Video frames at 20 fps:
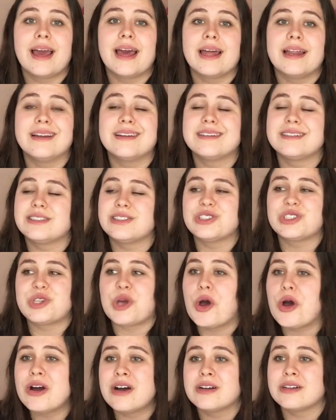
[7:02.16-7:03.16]
and it just
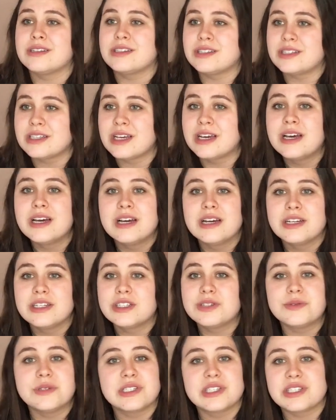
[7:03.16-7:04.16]
hurts
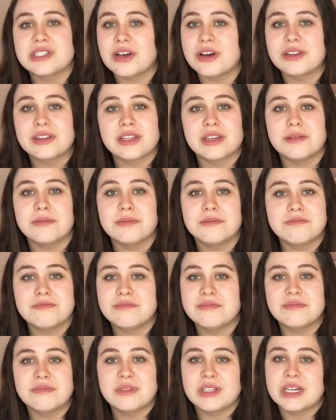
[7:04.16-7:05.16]
to insert them
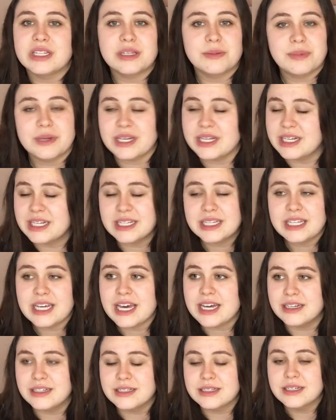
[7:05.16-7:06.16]
at the beginning and the
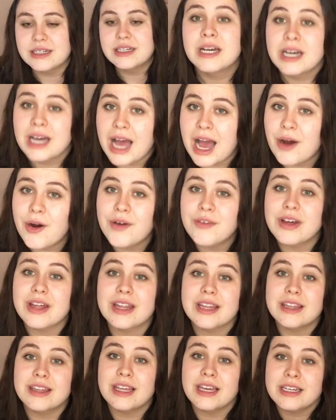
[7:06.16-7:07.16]
end. However,
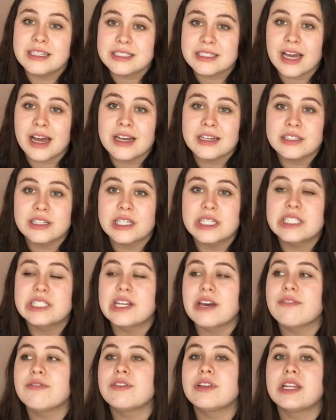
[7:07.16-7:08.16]
these guys
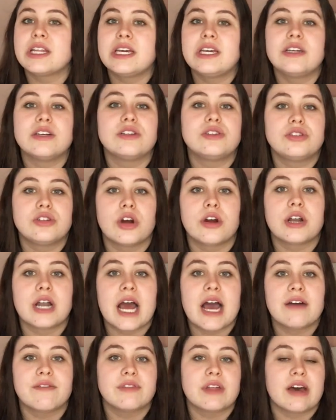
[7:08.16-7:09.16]
definitely don't
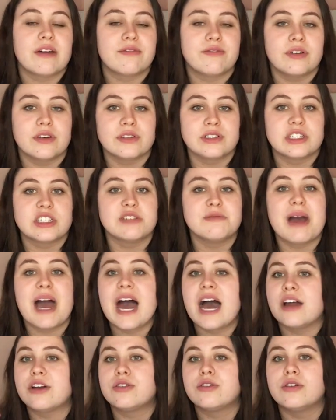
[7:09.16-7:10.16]
have that feel to them
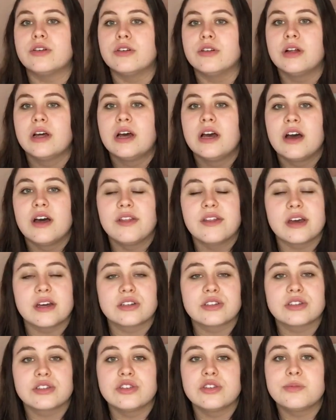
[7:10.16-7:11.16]
at all. They're
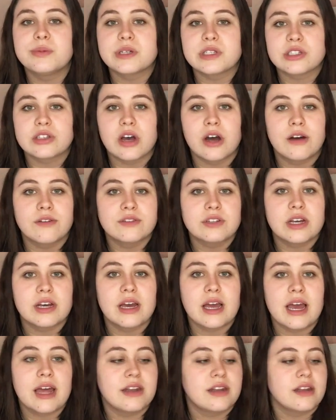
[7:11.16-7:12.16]
super soft,
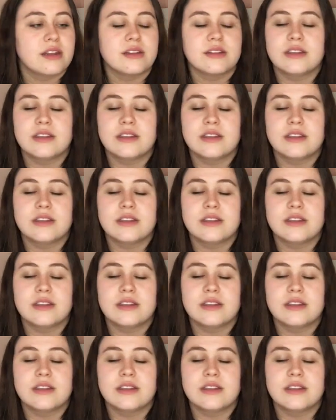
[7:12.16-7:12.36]
and